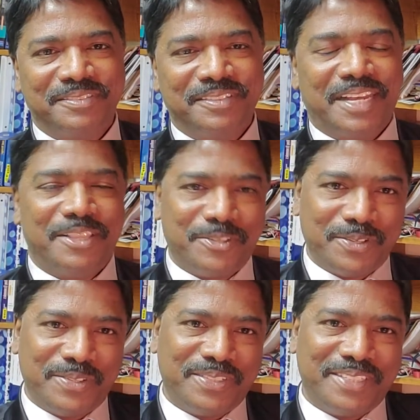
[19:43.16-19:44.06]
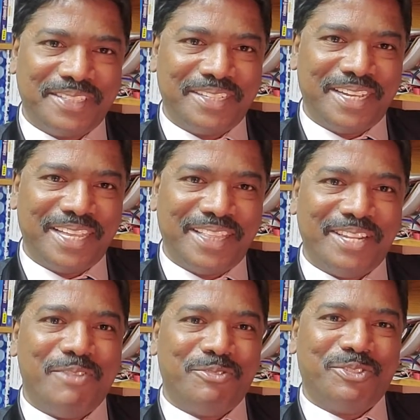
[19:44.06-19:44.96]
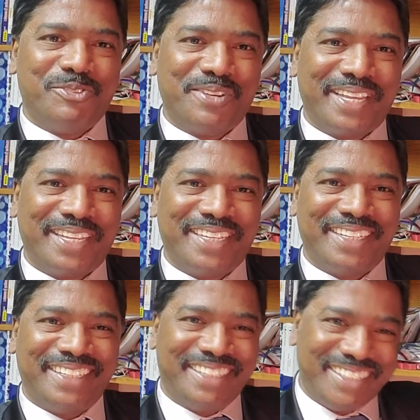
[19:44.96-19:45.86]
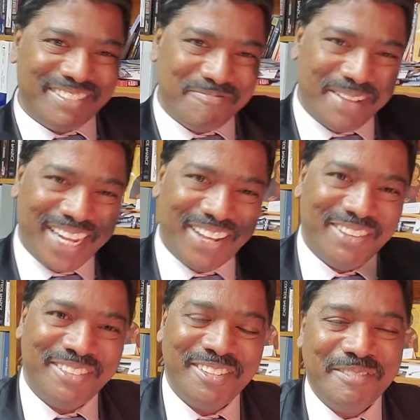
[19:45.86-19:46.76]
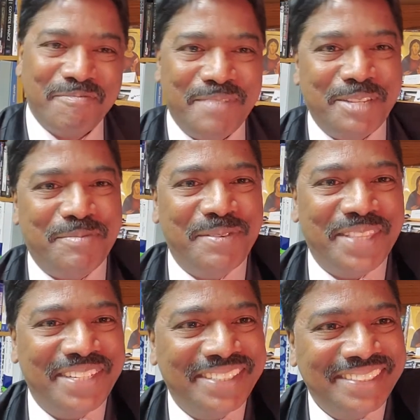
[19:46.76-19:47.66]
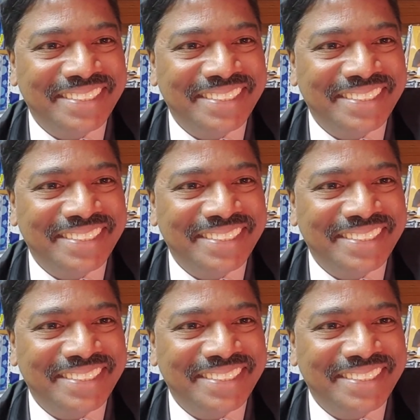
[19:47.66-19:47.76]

And this is the new story. Bye now. Peace be with you.